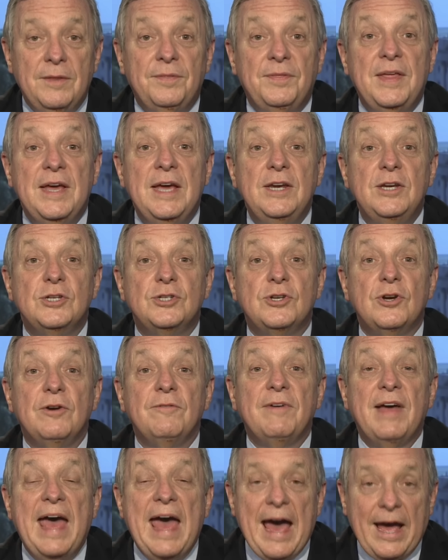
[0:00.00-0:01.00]
They
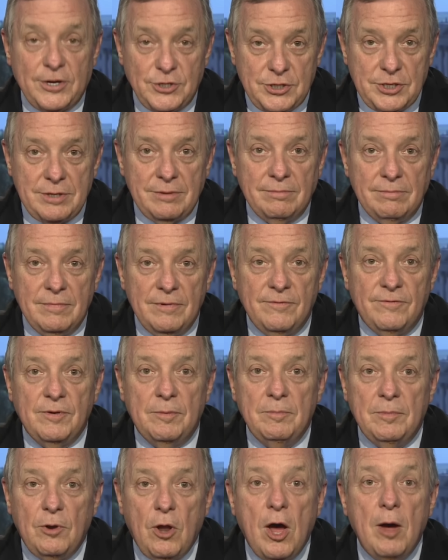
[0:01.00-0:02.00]
deserve action
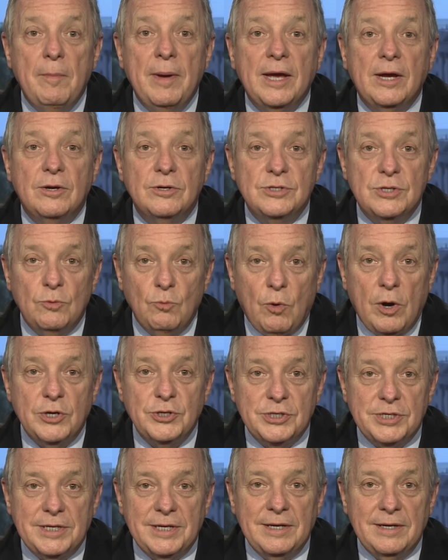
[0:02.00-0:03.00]
from lawmakers in
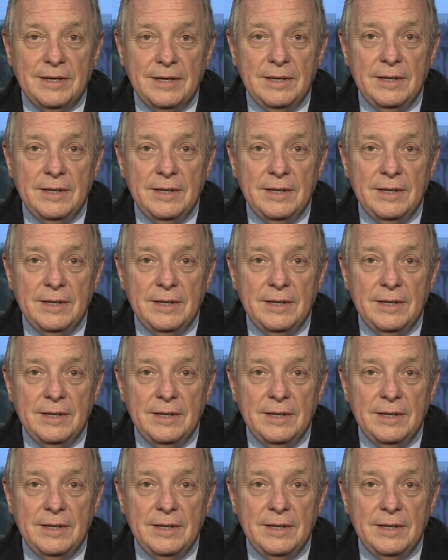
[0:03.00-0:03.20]
Washington.